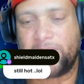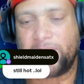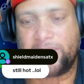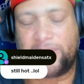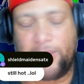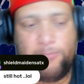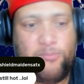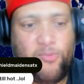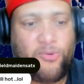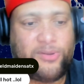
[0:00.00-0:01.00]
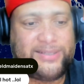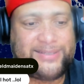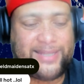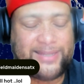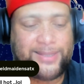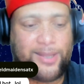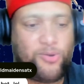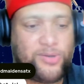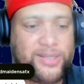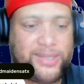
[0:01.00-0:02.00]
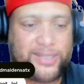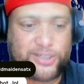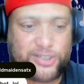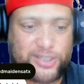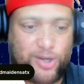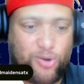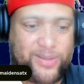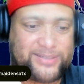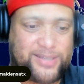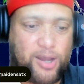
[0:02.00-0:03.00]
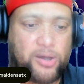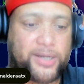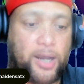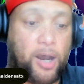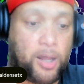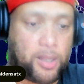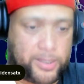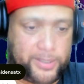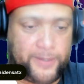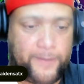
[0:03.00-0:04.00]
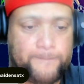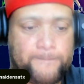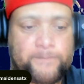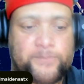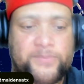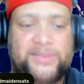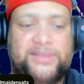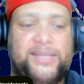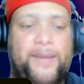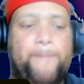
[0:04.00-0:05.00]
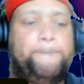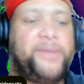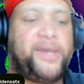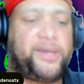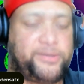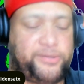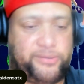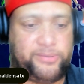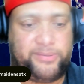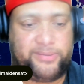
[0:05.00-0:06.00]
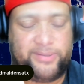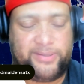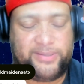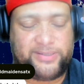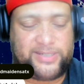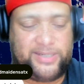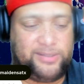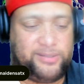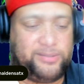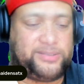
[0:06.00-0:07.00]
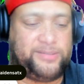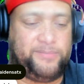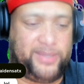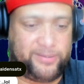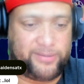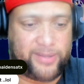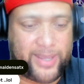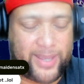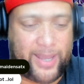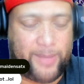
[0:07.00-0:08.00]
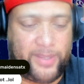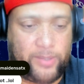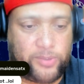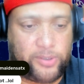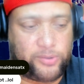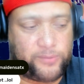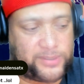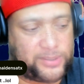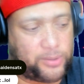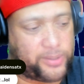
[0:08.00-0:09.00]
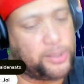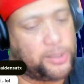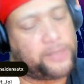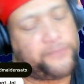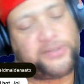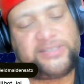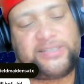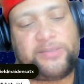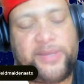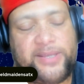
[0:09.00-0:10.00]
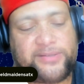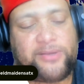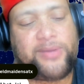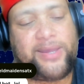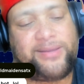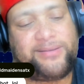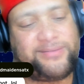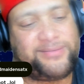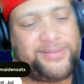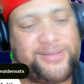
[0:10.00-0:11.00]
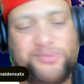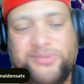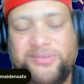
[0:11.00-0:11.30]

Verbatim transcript: The more, the longer the show has gone on, the better she looked to me. I mean, mm-hmm. Okay, look at first to CBS. Okay, no,